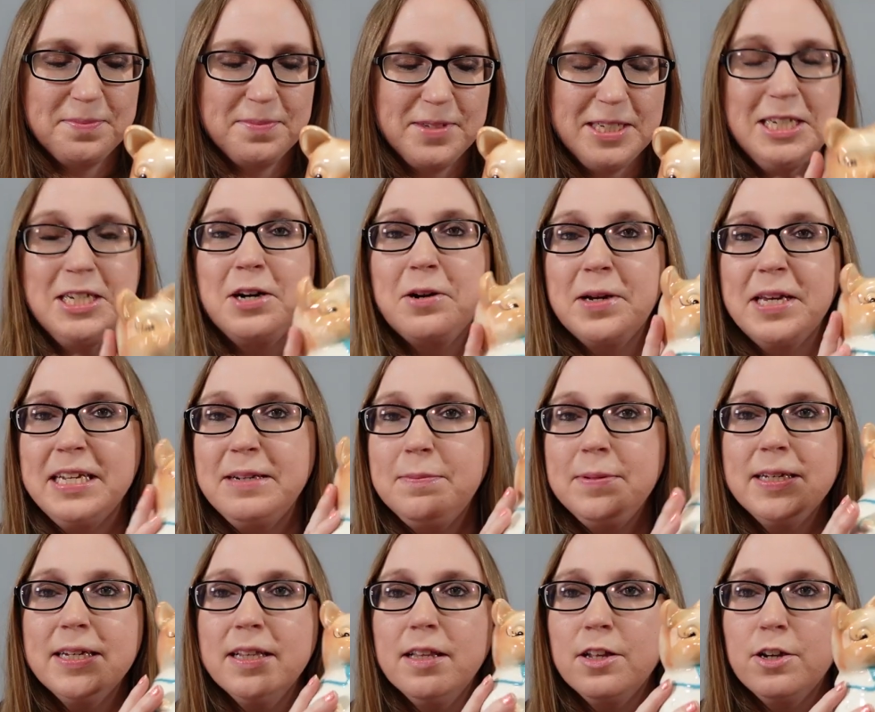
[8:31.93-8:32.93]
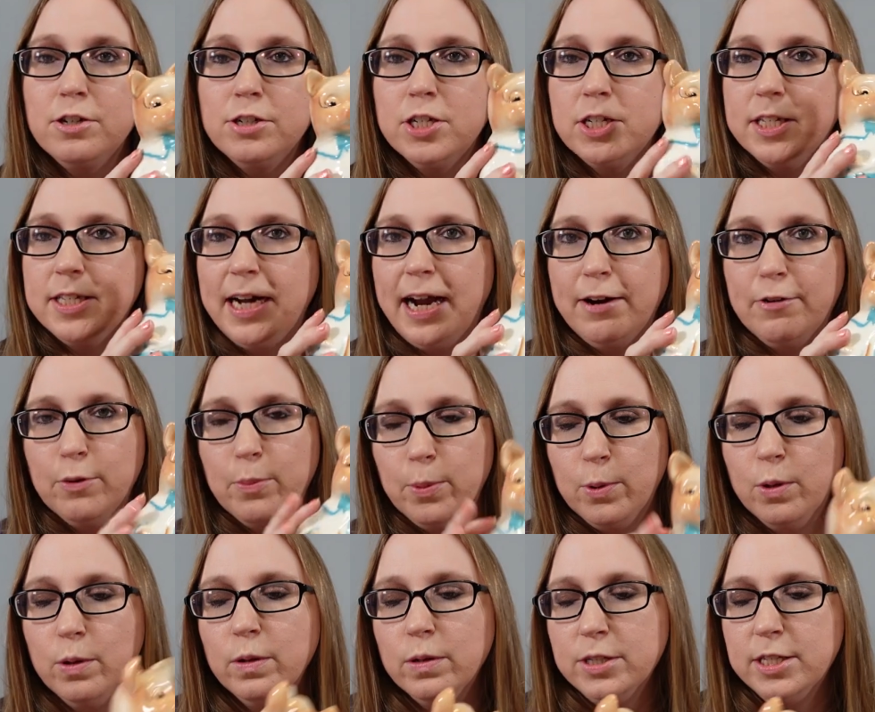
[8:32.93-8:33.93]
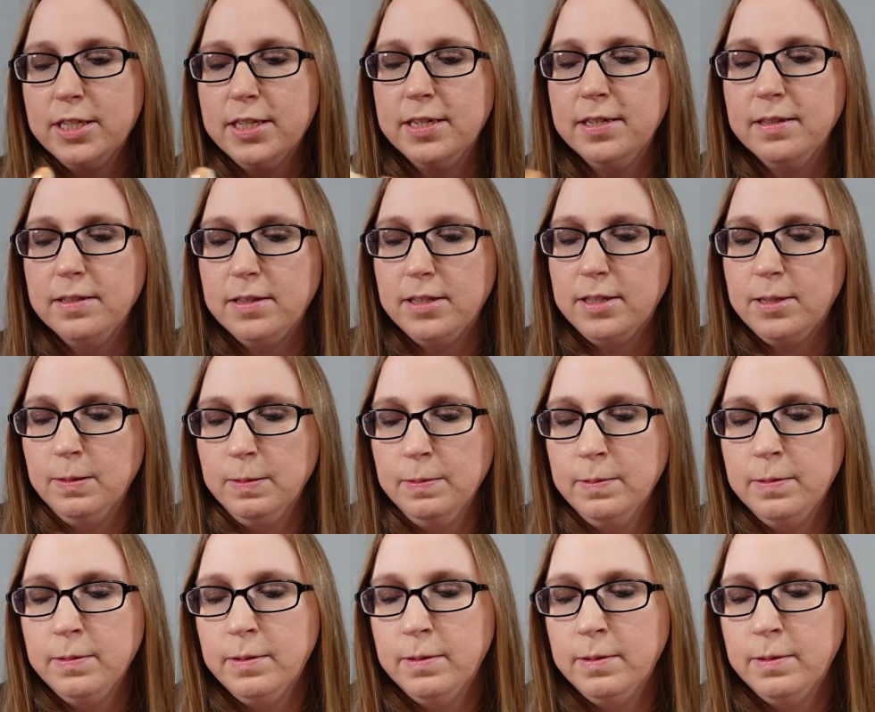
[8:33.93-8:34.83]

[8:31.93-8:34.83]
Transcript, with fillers: you know, he'd be a little desirable since